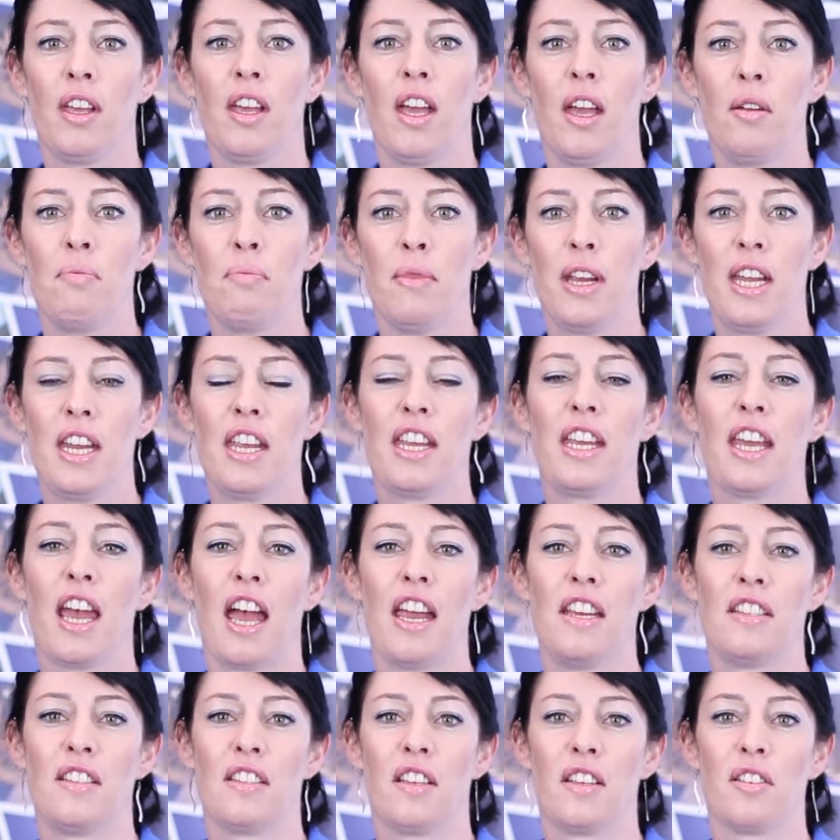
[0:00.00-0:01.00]
In many
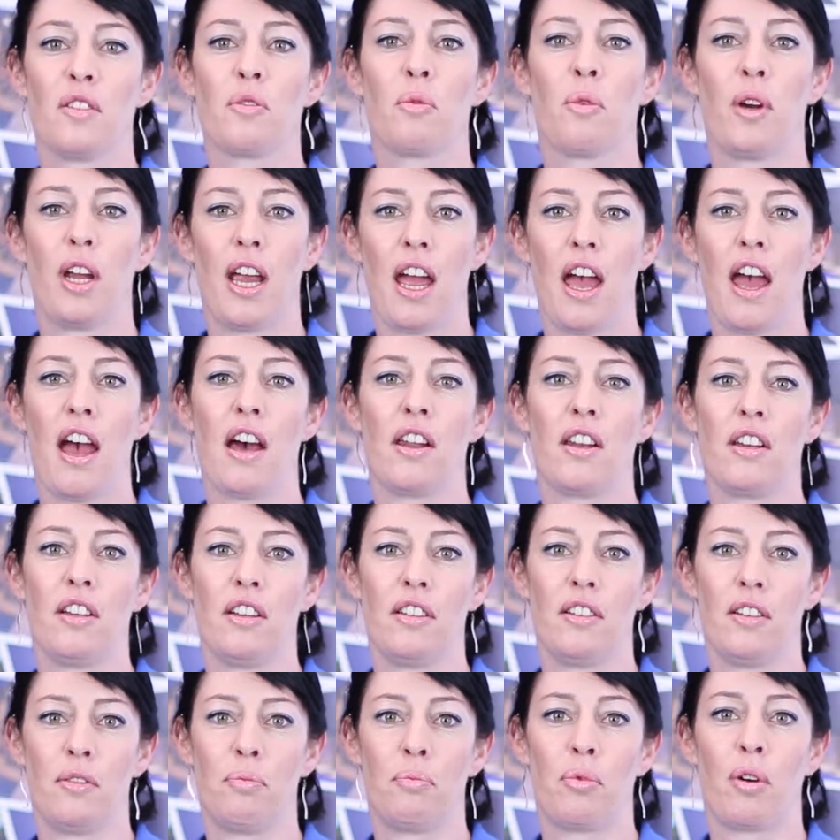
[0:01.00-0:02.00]
cases, we're out
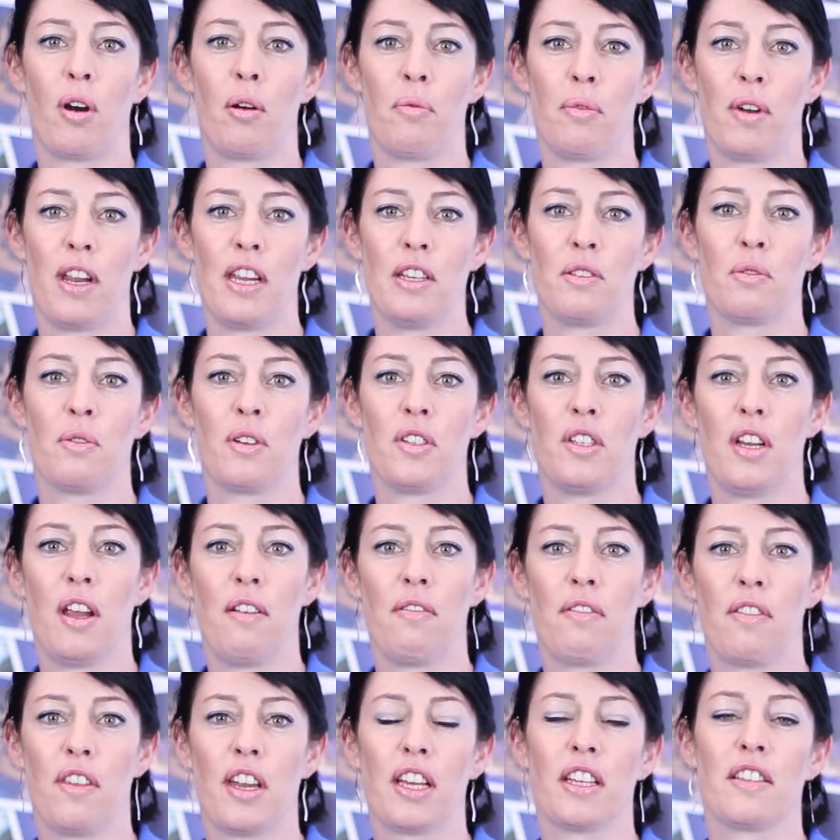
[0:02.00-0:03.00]
at properties which
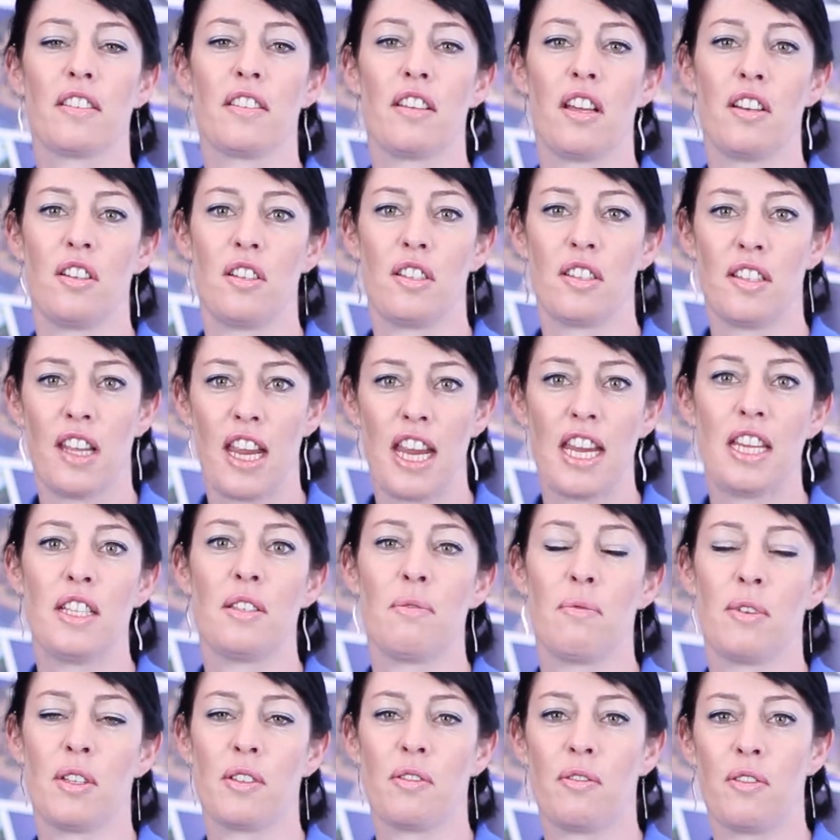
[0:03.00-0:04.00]
have things such as
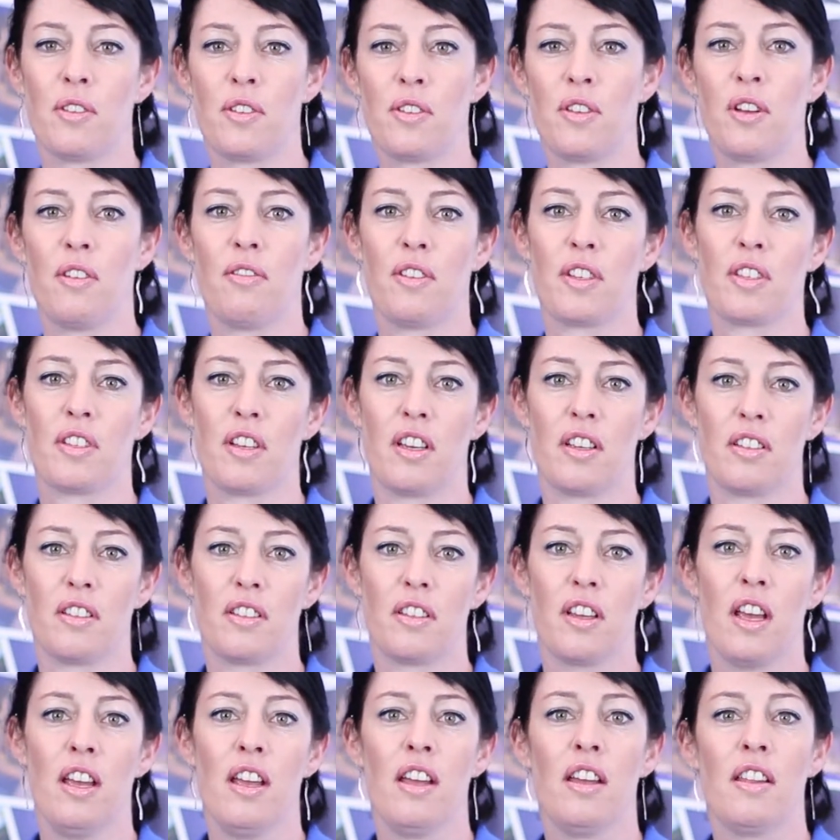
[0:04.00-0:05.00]
easements for
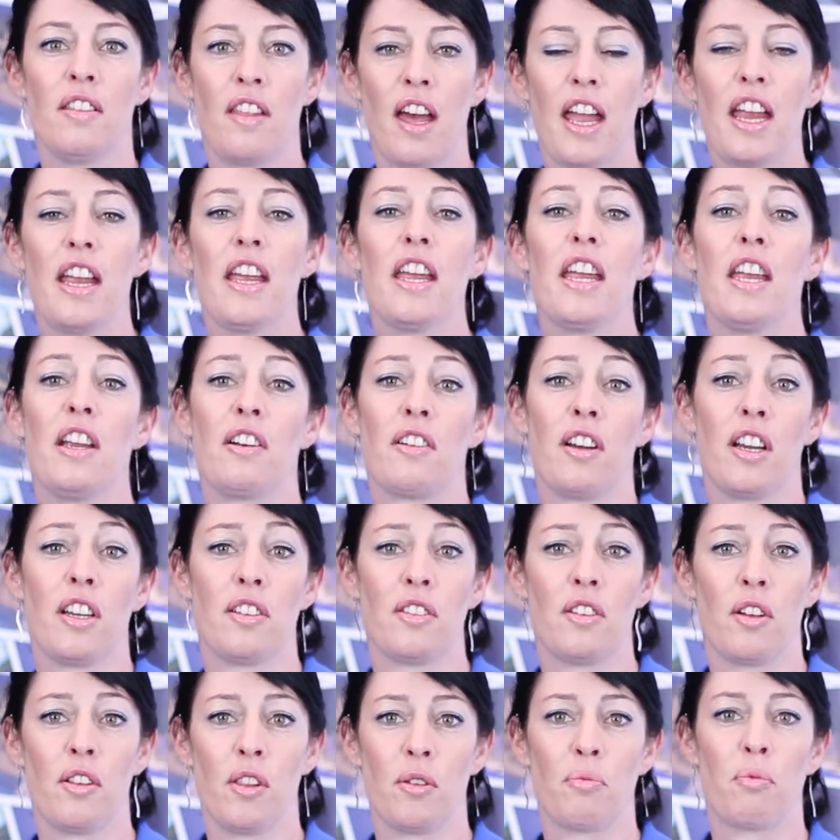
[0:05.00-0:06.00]
services. They are
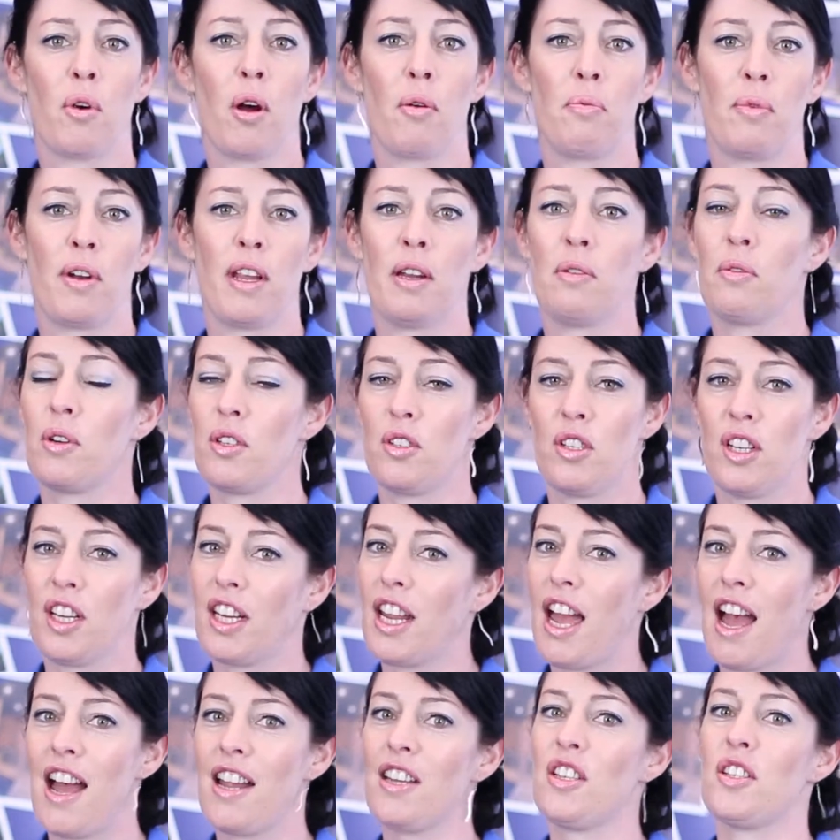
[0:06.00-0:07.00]
areas on the property which you
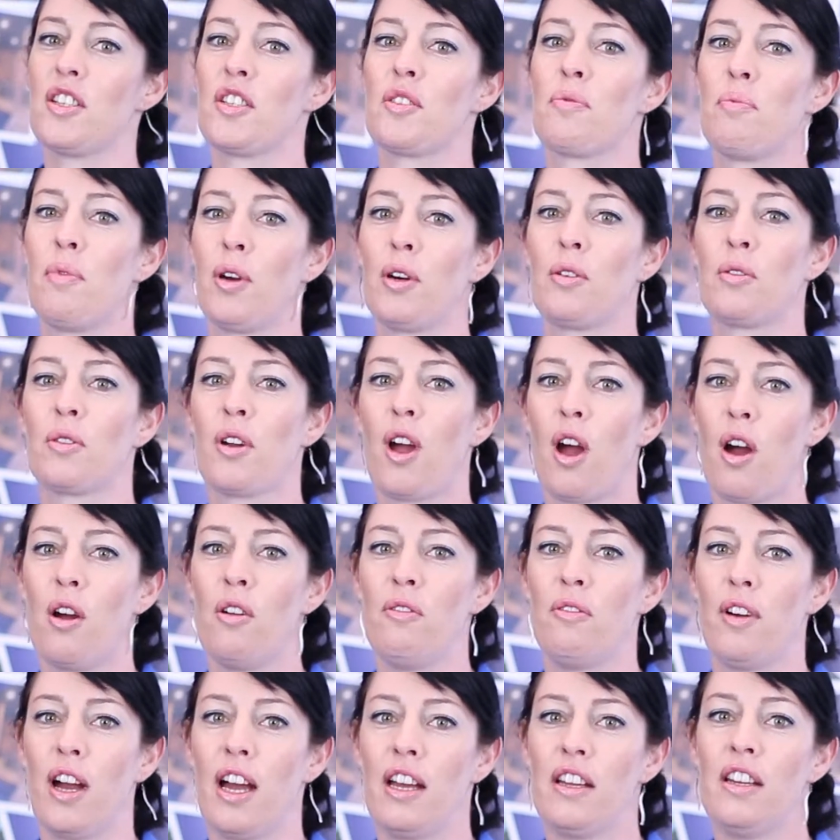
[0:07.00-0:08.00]
can't just build
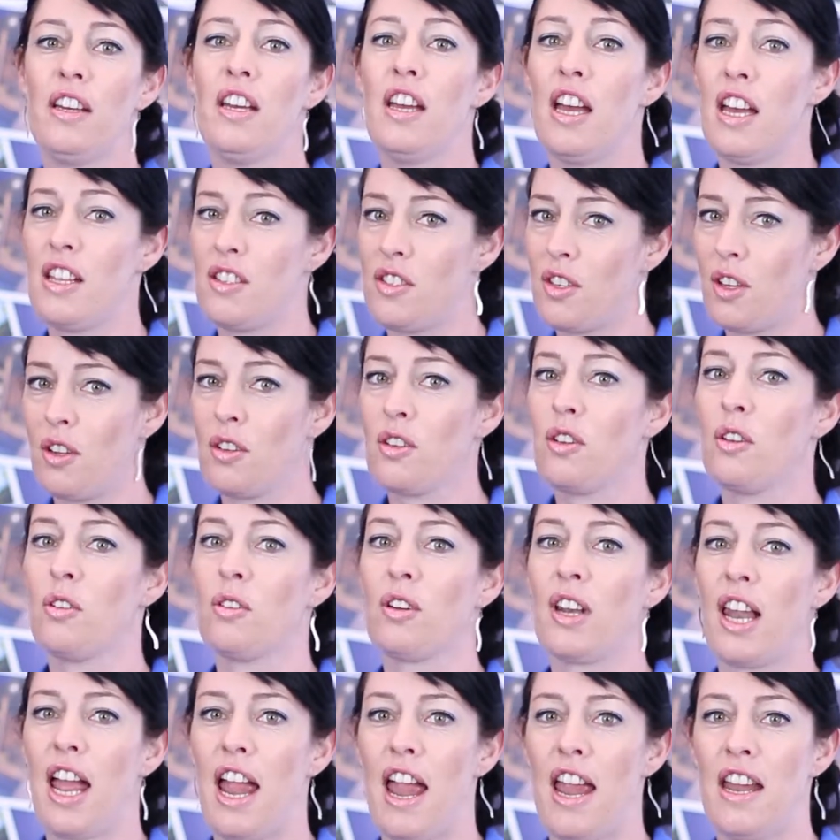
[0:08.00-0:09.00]
over. It's on
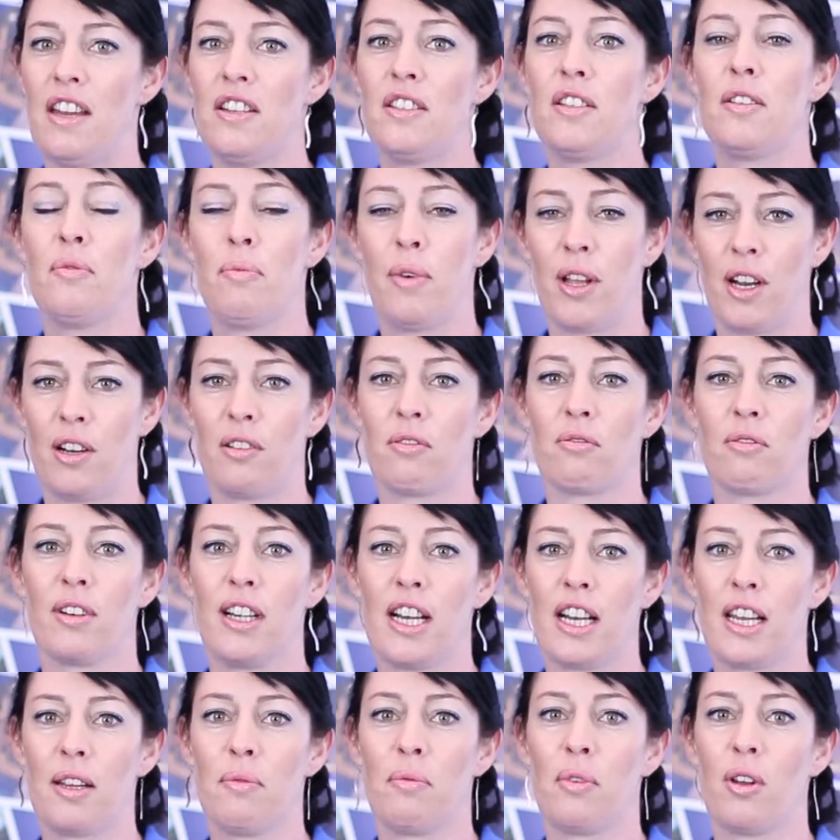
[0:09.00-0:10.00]
your land, but it
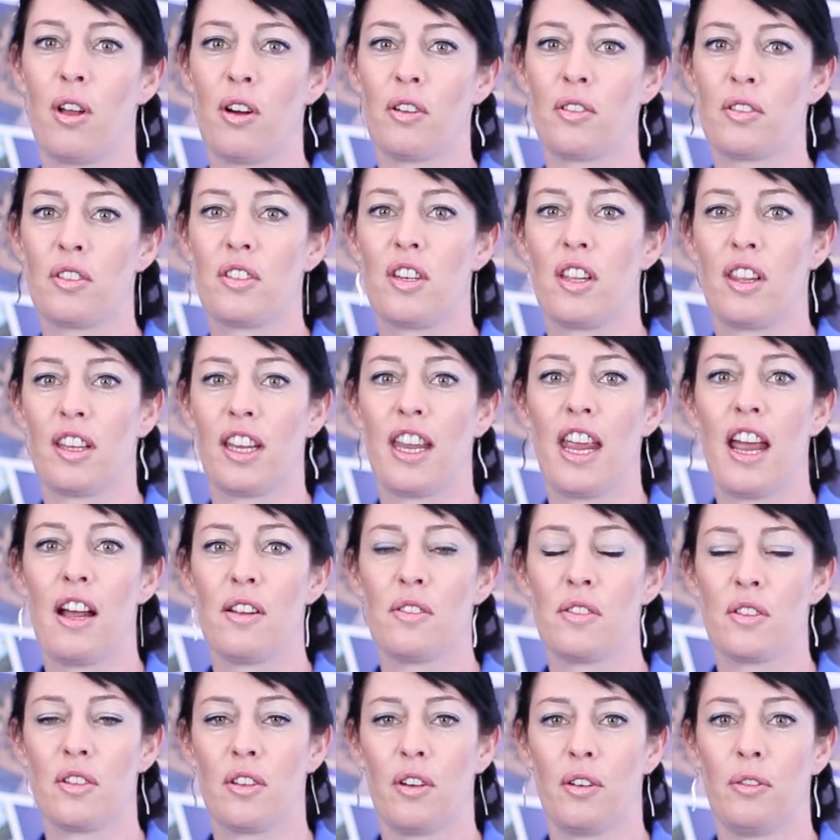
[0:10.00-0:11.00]
really belongs to the
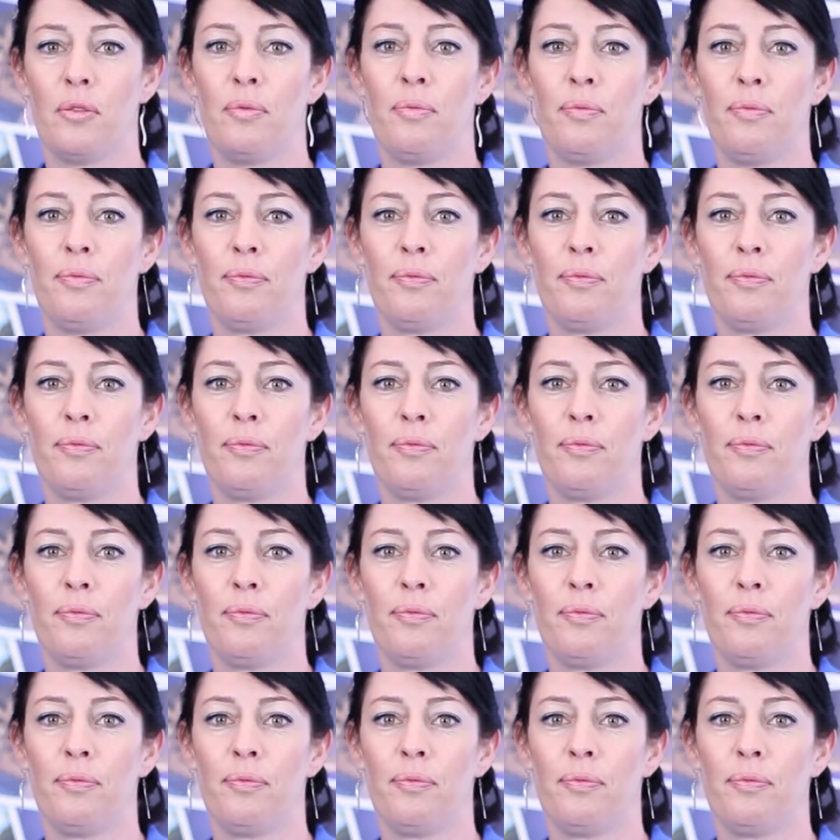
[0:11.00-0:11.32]
council.